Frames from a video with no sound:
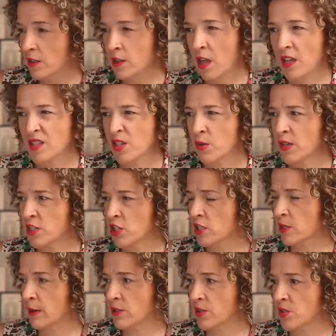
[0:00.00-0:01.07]
lots of
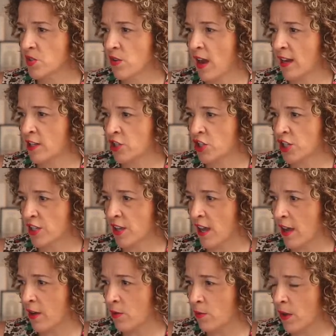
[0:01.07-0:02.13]
questions about strategy.
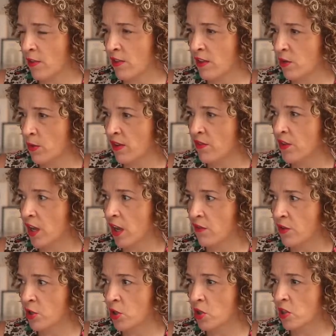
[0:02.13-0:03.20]
Yeah, I think we've
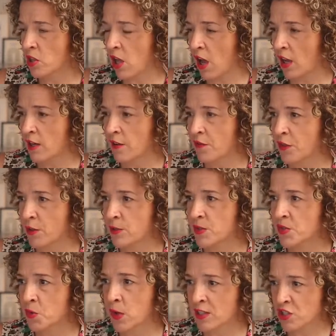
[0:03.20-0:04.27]
covered a lot of
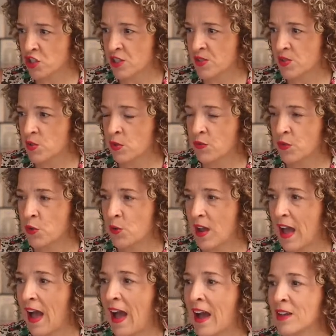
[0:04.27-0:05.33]
those questions. So if you
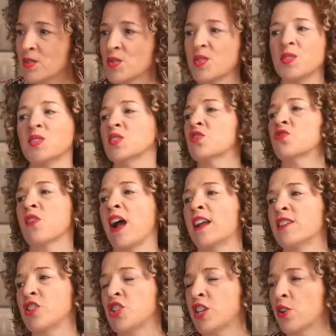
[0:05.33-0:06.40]
asked a
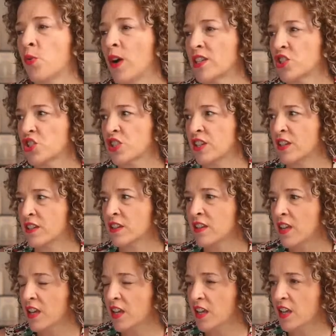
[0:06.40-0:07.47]
strategy question
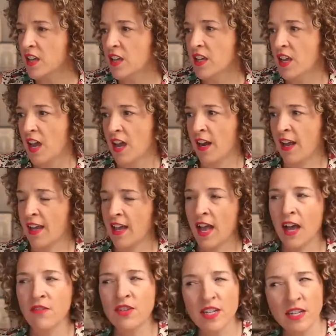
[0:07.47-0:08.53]
and I
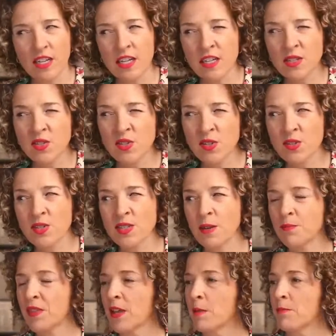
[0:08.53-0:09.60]
haven't answered
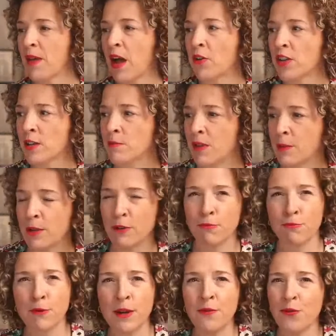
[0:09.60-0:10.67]
something about it, maybe
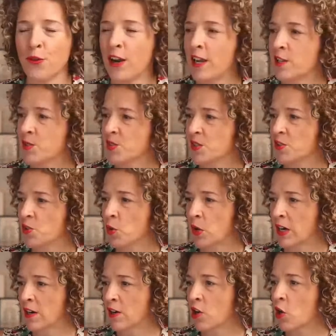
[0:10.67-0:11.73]
rephrase
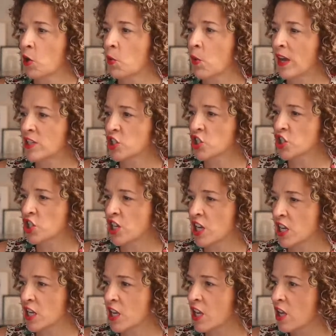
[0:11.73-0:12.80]
your
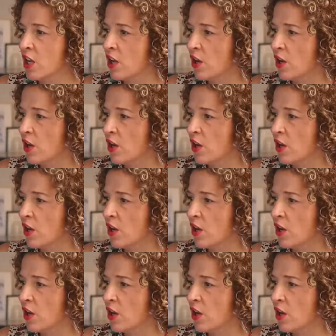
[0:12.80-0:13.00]
question